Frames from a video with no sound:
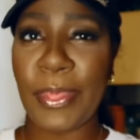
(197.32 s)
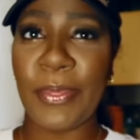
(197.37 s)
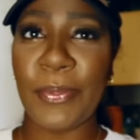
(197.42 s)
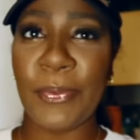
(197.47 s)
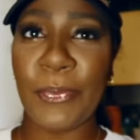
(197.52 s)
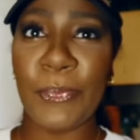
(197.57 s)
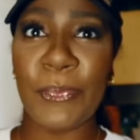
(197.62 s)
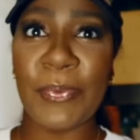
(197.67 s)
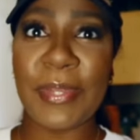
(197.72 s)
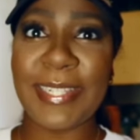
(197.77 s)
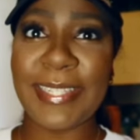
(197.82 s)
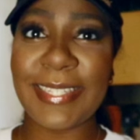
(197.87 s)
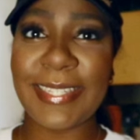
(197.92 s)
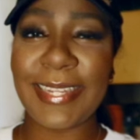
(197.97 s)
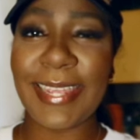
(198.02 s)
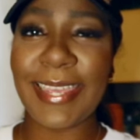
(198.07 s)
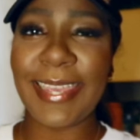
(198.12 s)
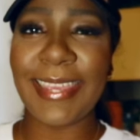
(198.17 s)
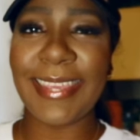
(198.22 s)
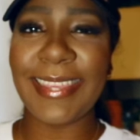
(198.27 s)

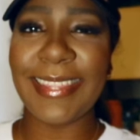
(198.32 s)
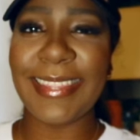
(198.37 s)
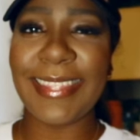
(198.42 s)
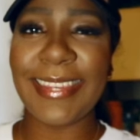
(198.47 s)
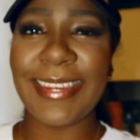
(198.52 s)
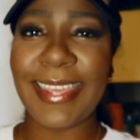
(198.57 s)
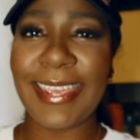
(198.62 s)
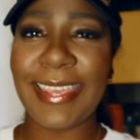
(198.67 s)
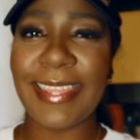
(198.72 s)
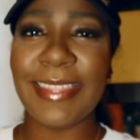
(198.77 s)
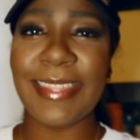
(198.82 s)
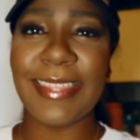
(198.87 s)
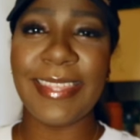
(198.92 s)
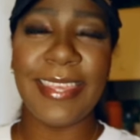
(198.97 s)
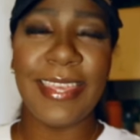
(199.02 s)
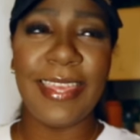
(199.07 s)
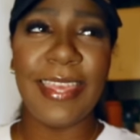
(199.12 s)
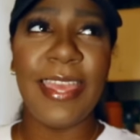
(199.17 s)
Wednesday the 9th